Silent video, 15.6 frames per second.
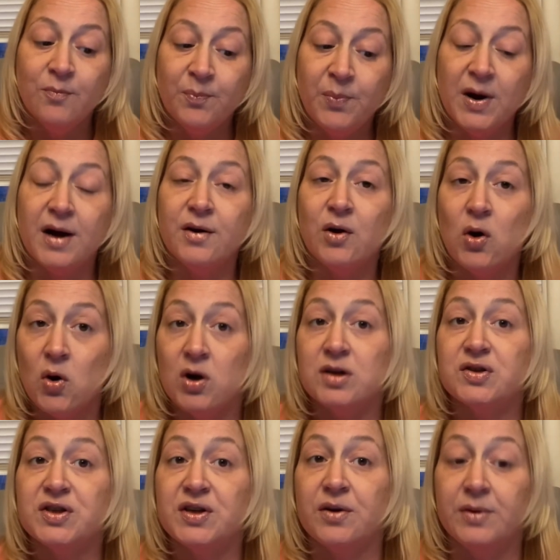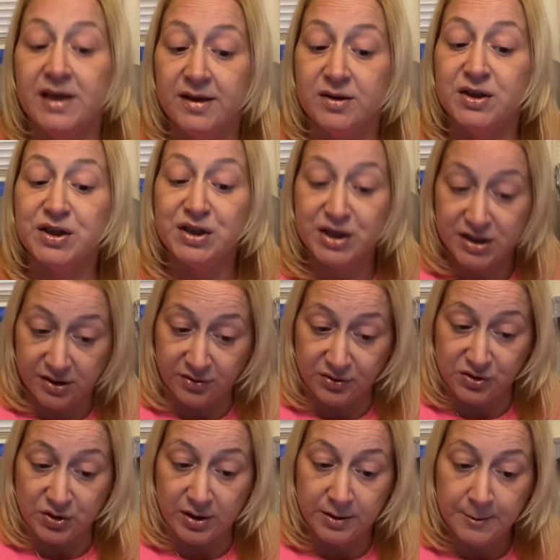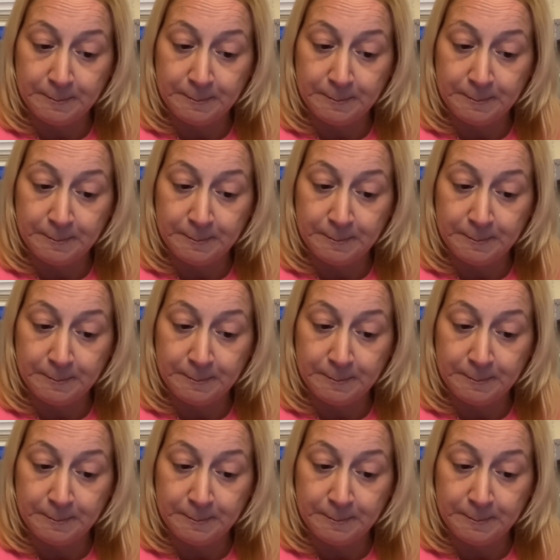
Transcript: but also his children.